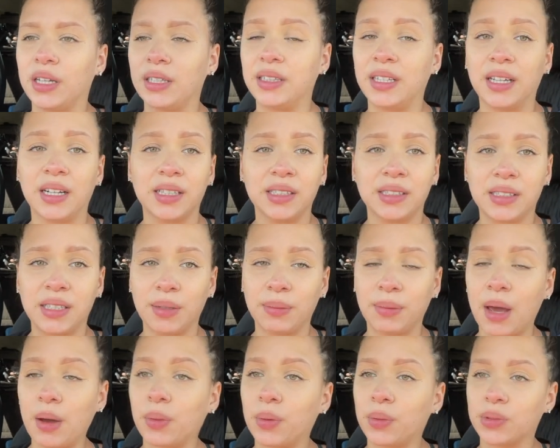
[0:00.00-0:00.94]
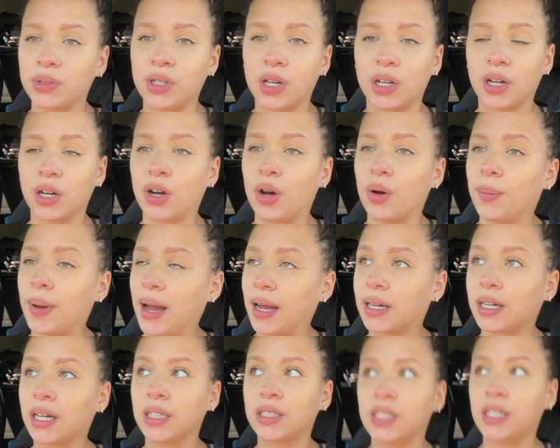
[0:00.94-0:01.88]
Didn't seem like we was gonna go back
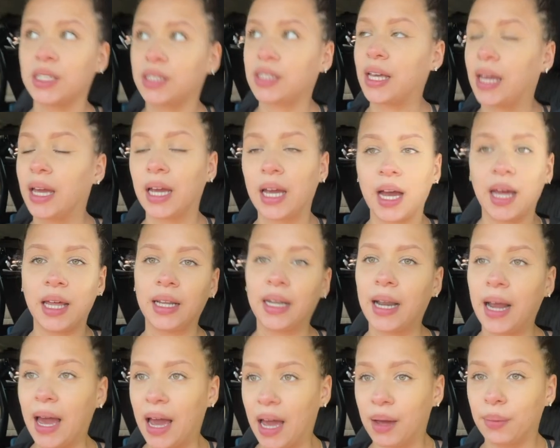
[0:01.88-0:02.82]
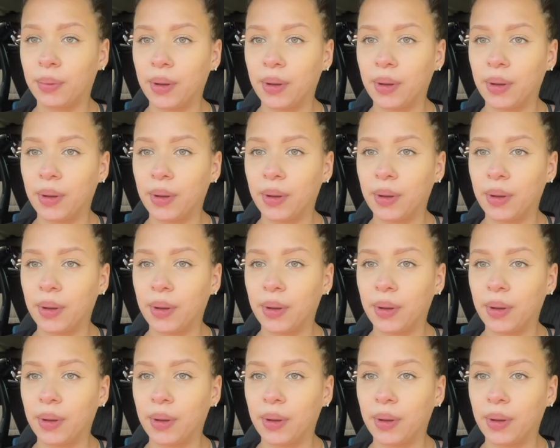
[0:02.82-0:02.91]
to take a nap.